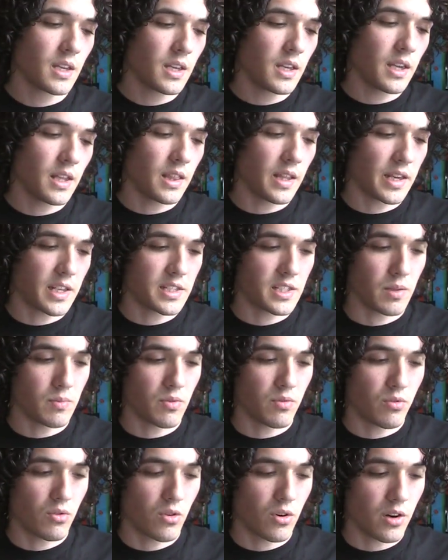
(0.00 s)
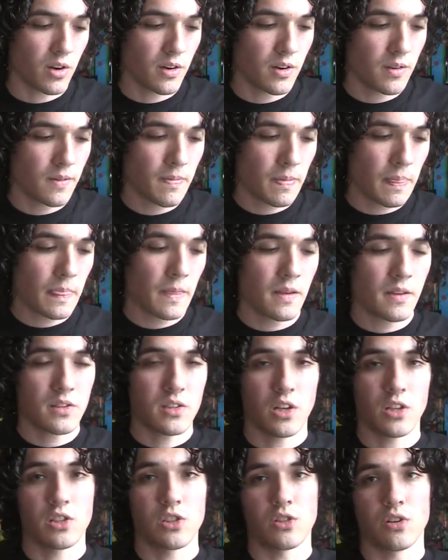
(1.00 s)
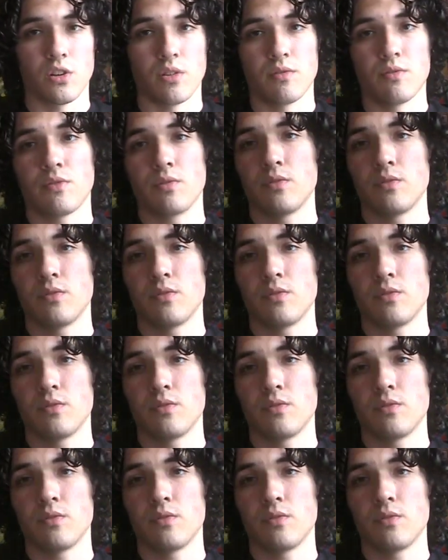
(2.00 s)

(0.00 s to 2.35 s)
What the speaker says: and like I said before, tons of